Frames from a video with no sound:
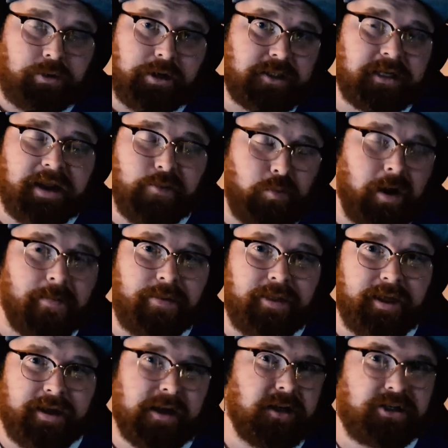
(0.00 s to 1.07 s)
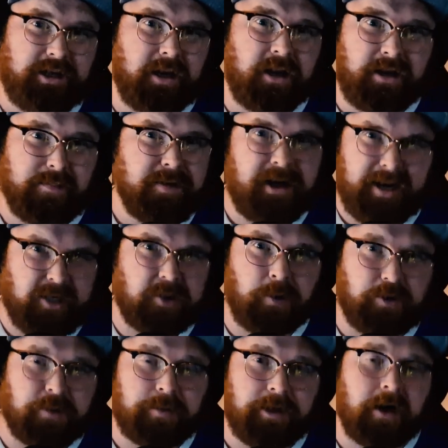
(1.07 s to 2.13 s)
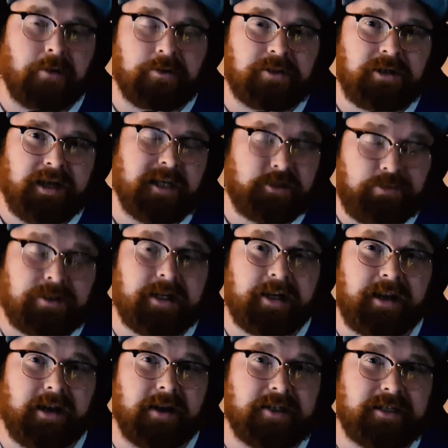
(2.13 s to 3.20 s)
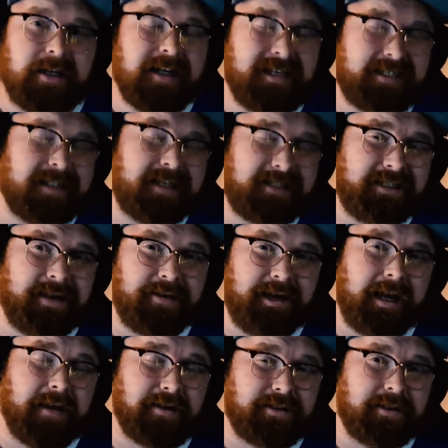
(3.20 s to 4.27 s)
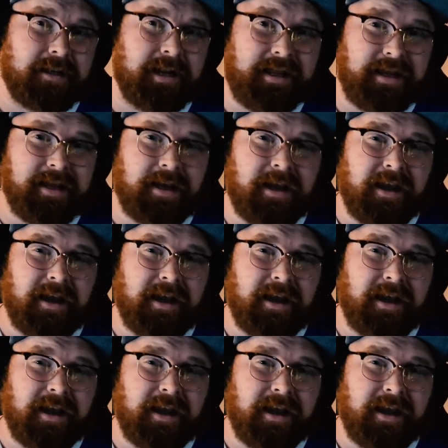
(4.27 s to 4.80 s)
want to say one thing Gillingham, you need to score some goals. It's ridiculous. It's 16 games in the league